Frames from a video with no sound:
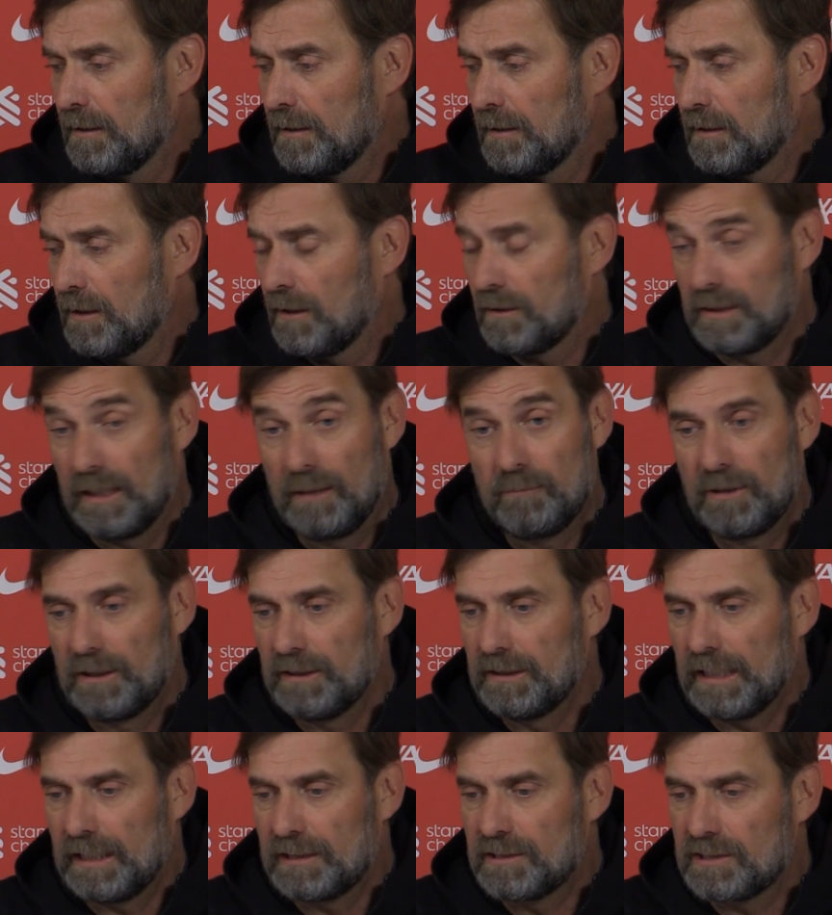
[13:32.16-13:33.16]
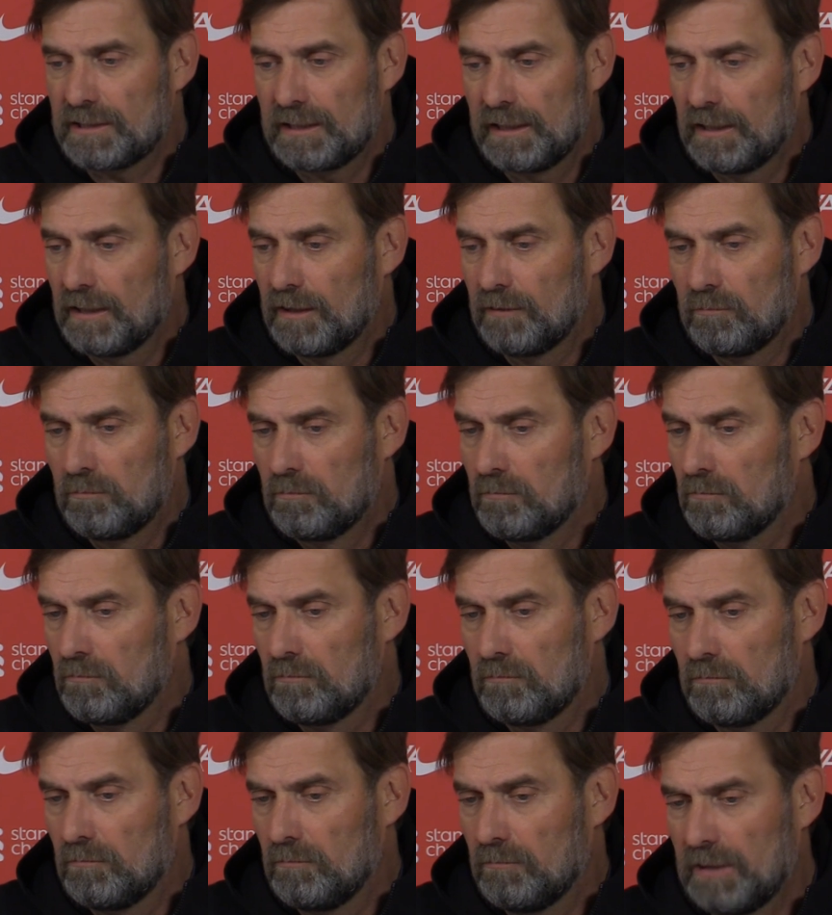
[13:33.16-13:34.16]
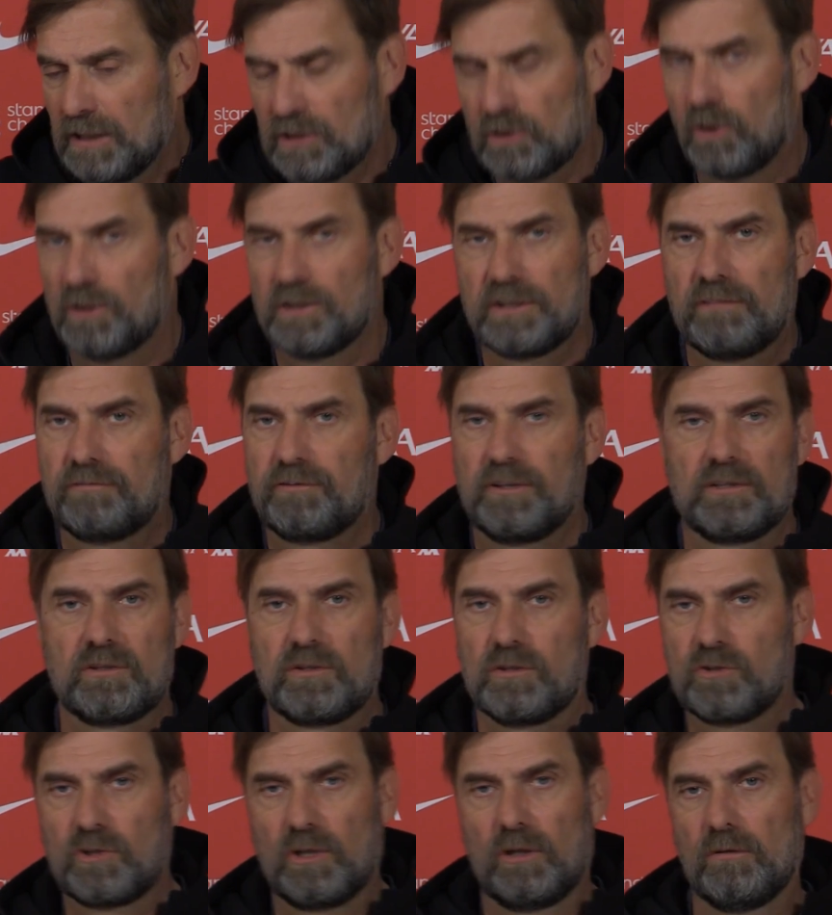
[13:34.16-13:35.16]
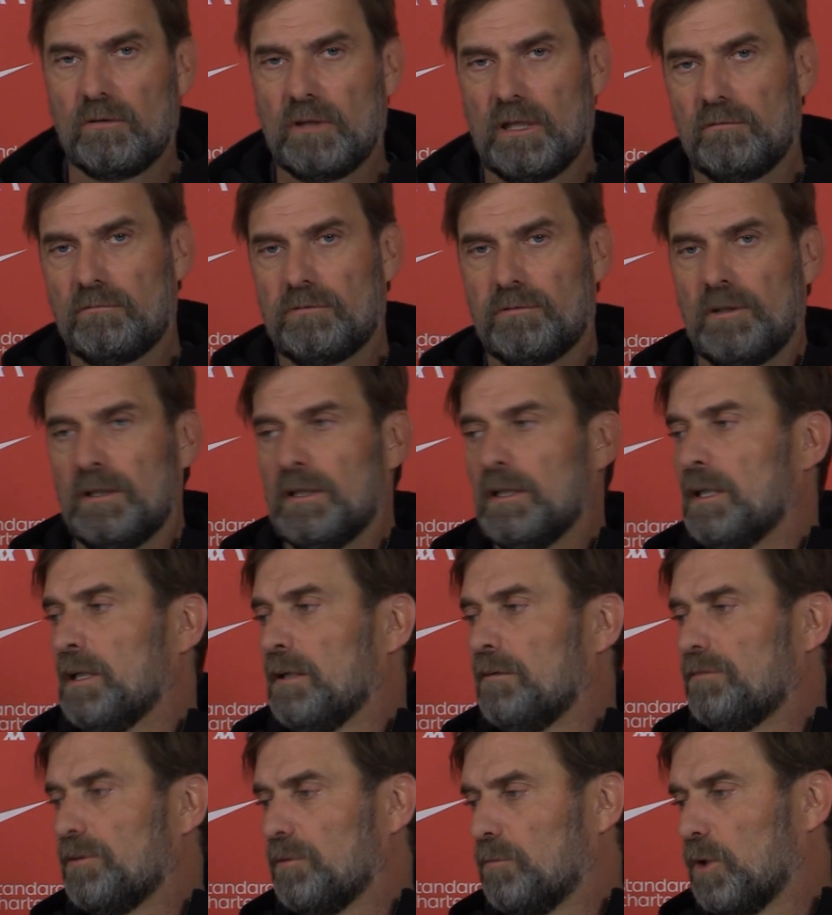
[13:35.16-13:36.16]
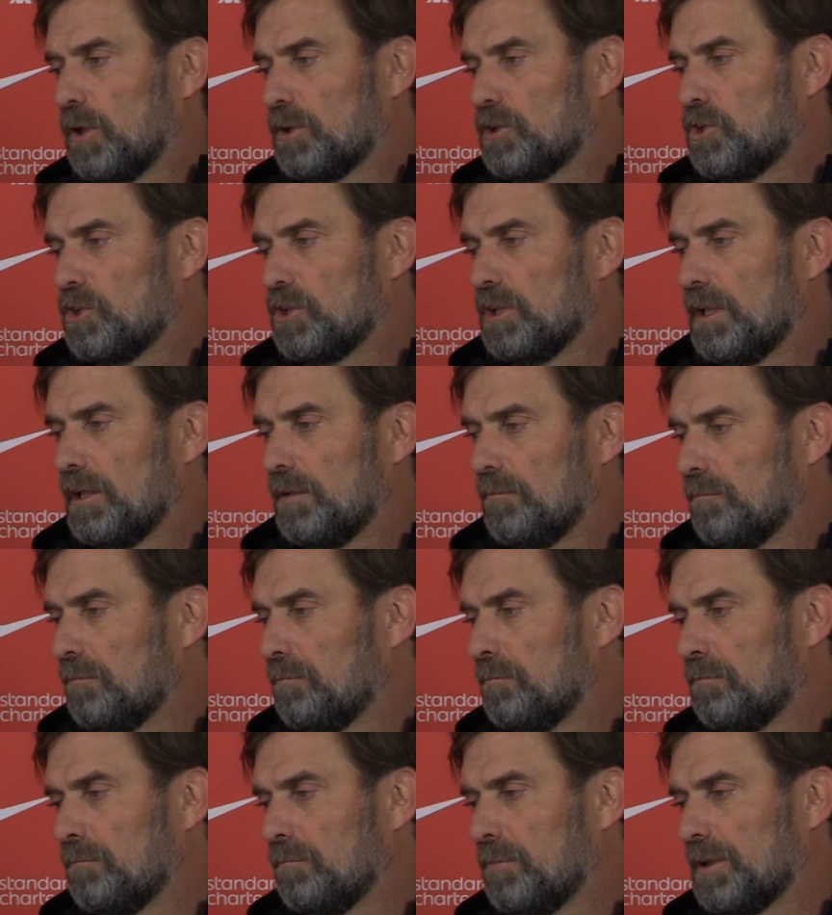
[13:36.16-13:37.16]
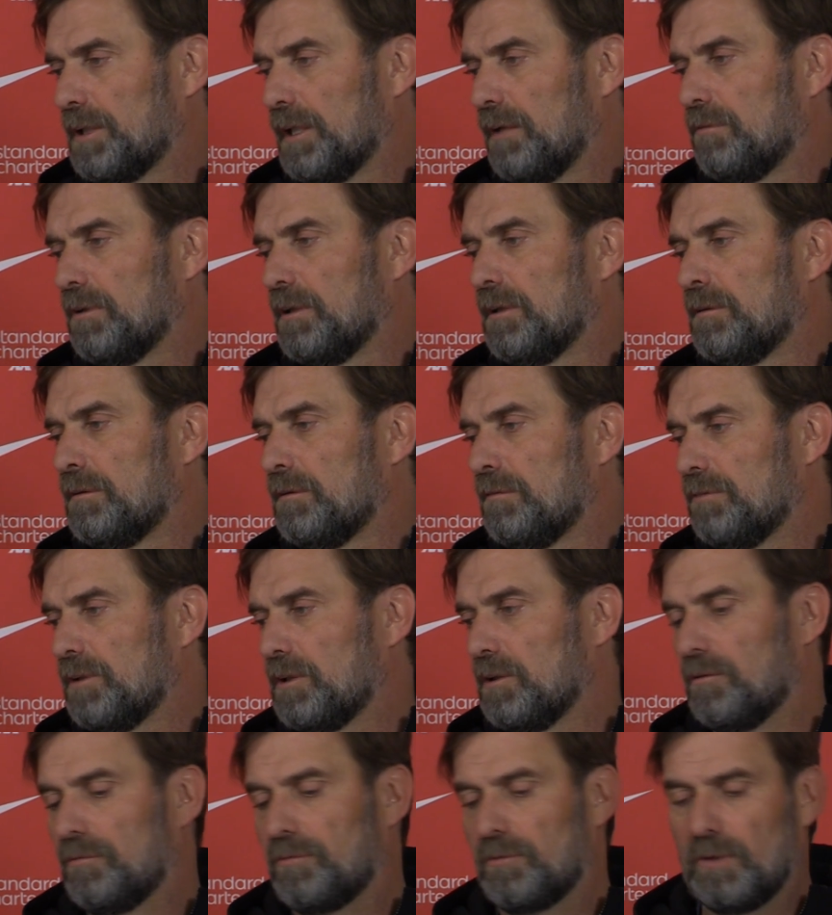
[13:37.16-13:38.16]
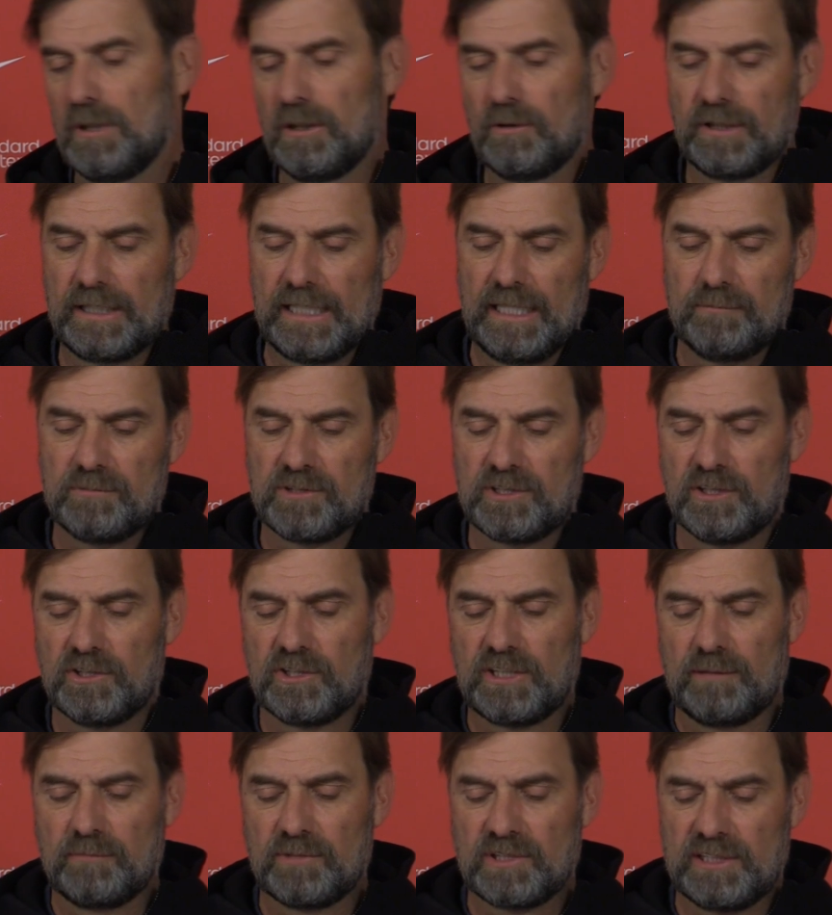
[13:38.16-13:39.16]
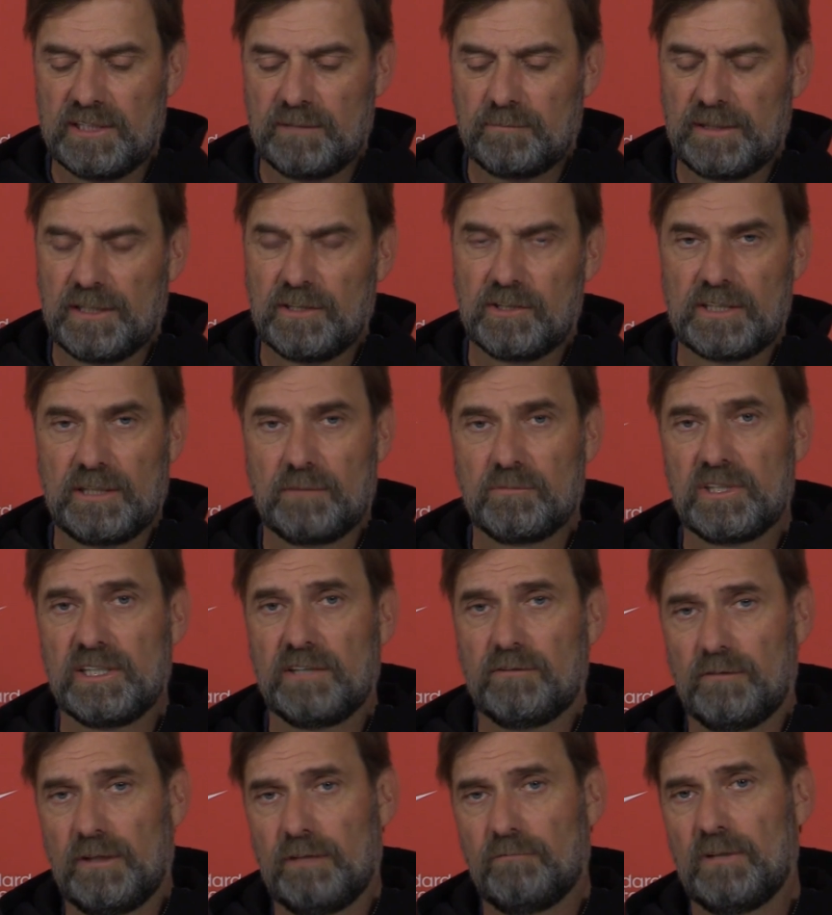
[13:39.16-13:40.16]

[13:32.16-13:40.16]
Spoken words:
got him, and that's the makes all the difference. So if you watch whatever, we go through our games in the Champions League, playing the Champions League.